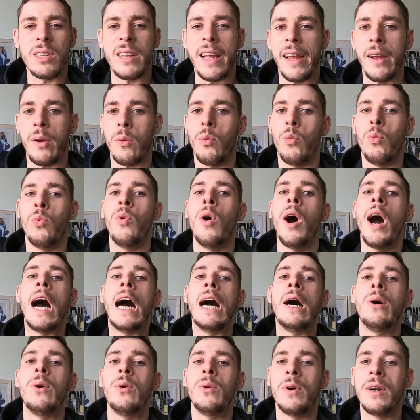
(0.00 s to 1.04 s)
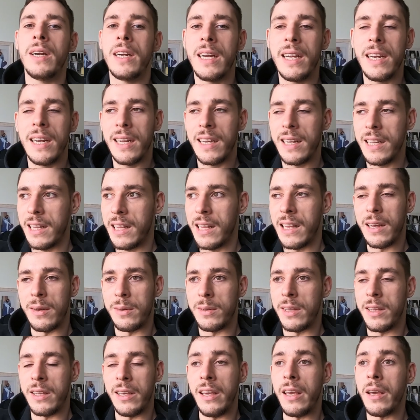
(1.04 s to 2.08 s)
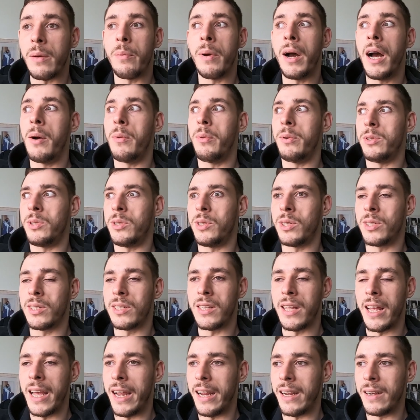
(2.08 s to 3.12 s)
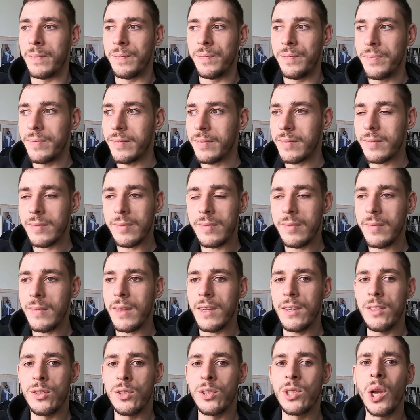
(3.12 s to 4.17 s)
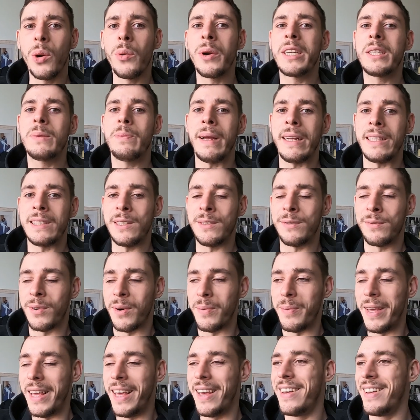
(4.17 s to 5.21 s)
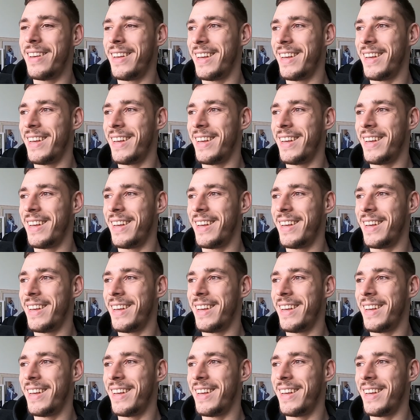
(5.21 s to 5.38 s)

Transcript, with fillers: it was like wow. Uh, the kebab was just like so expensive for me,